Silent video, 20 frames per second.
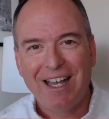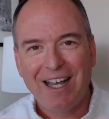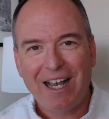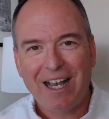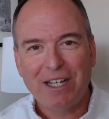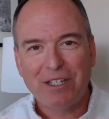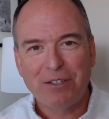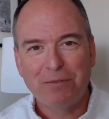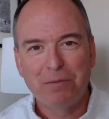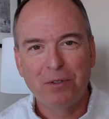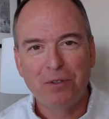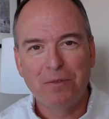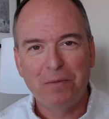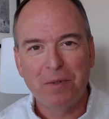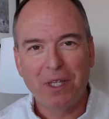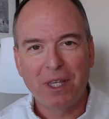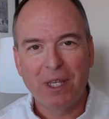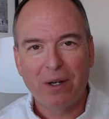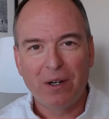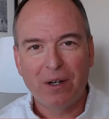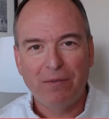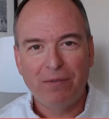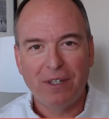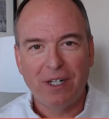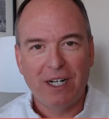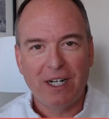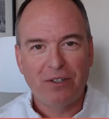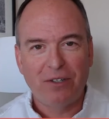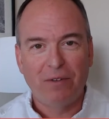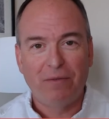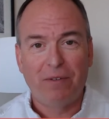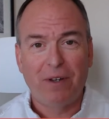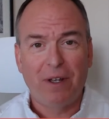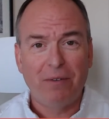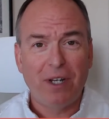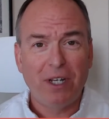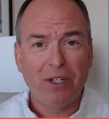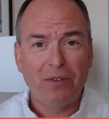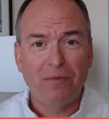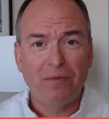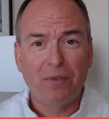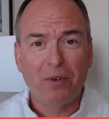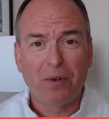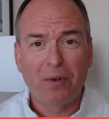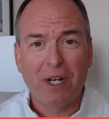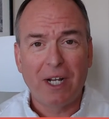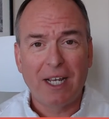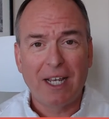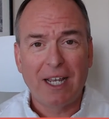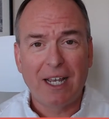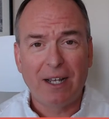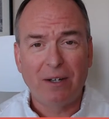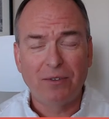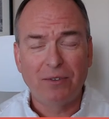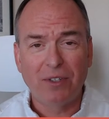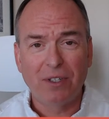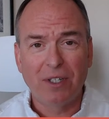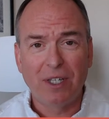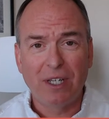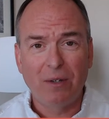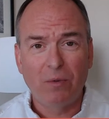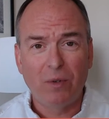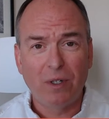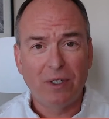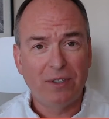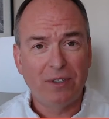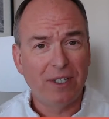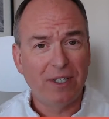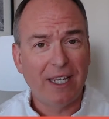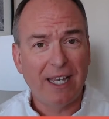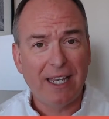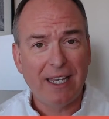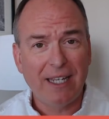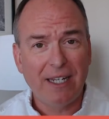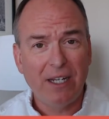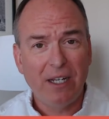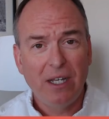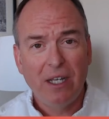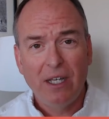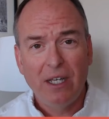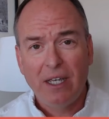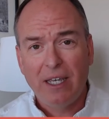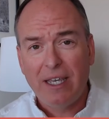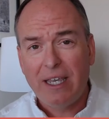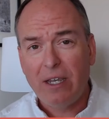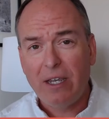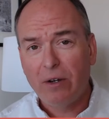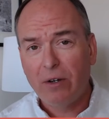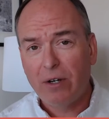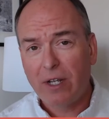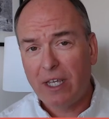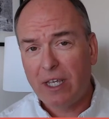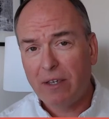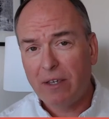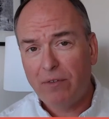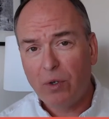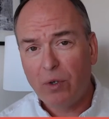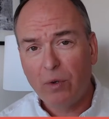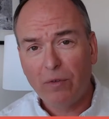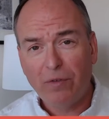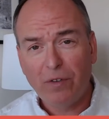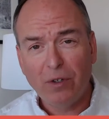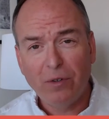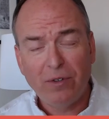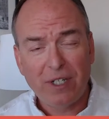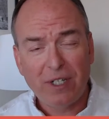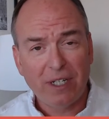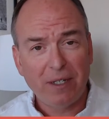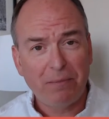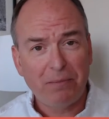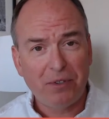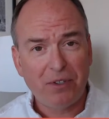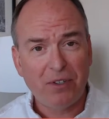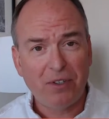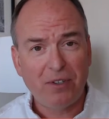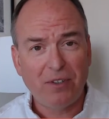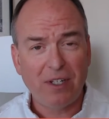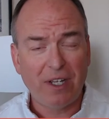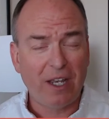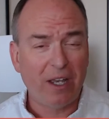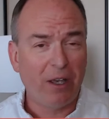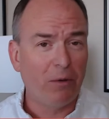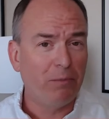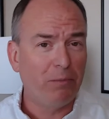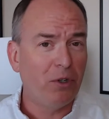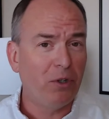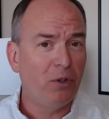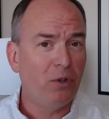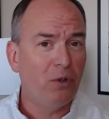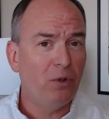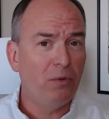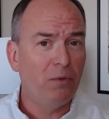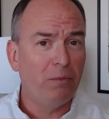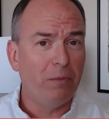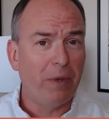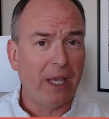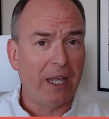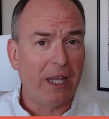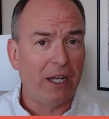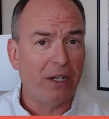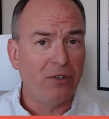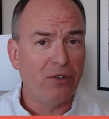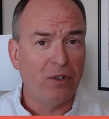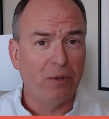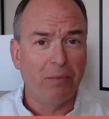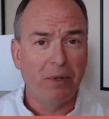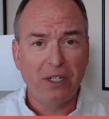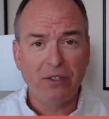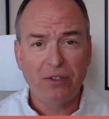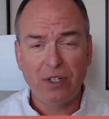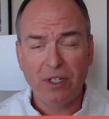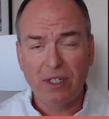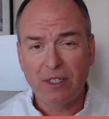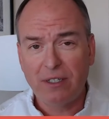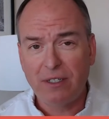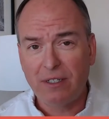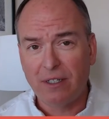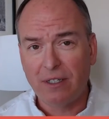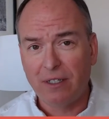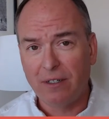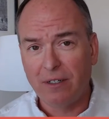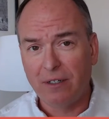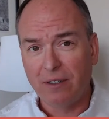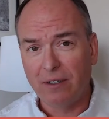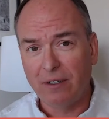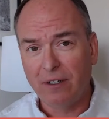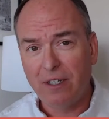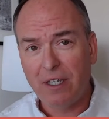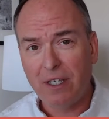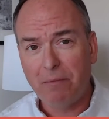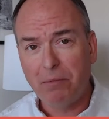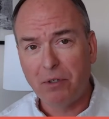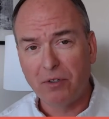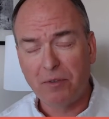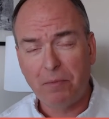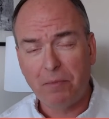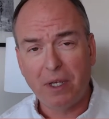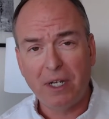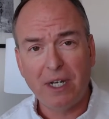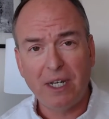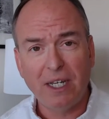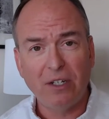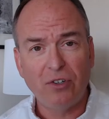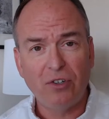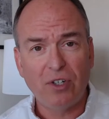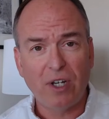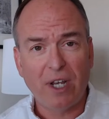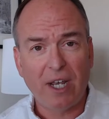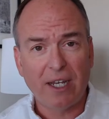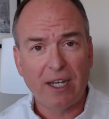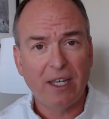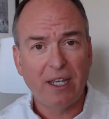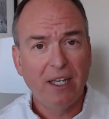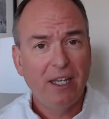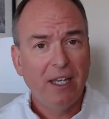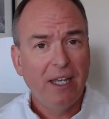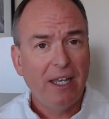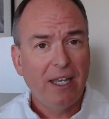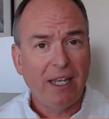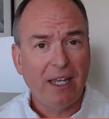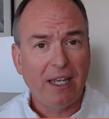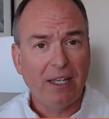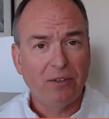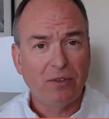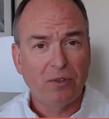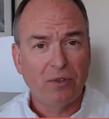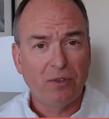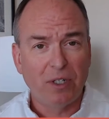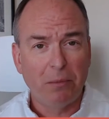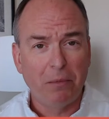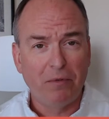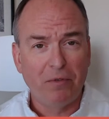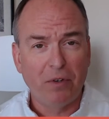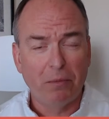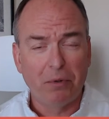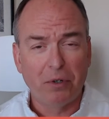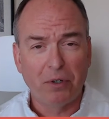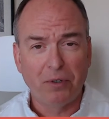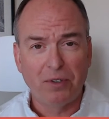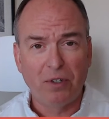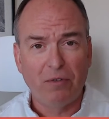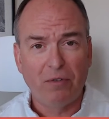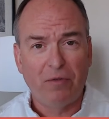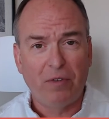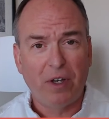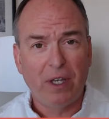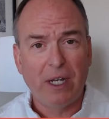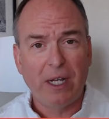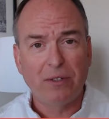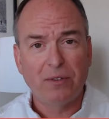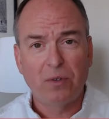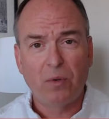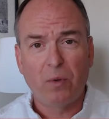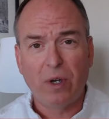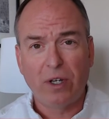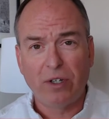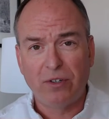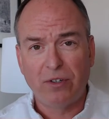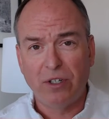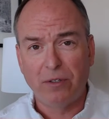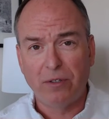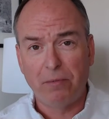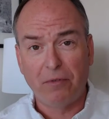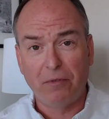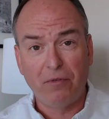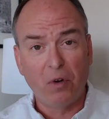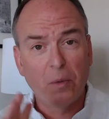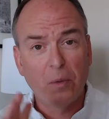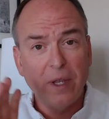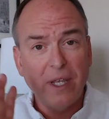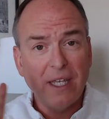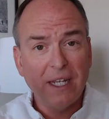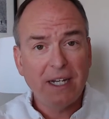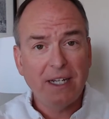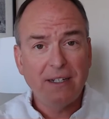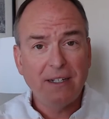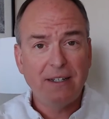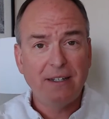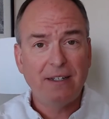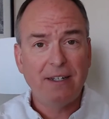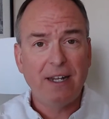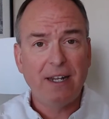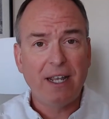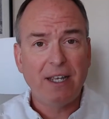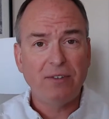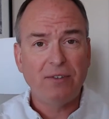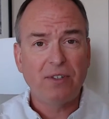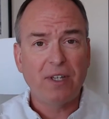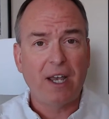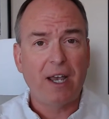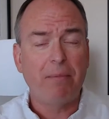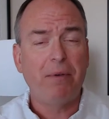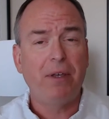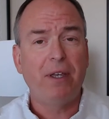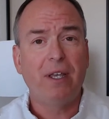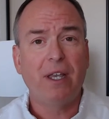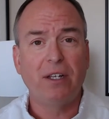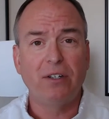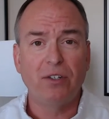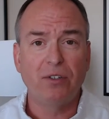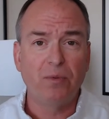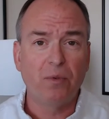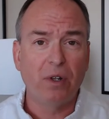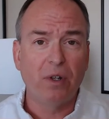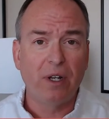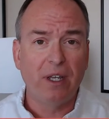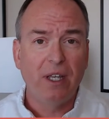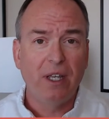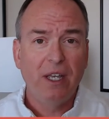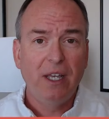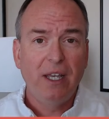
Hi, it's Bruce McClary from the National Foundation for Credit Counseling once again, here to give you a few tips to help you manage your budget and keep your spending in check, answer some of your personal finance questions. Before we get into today's topic, I just want to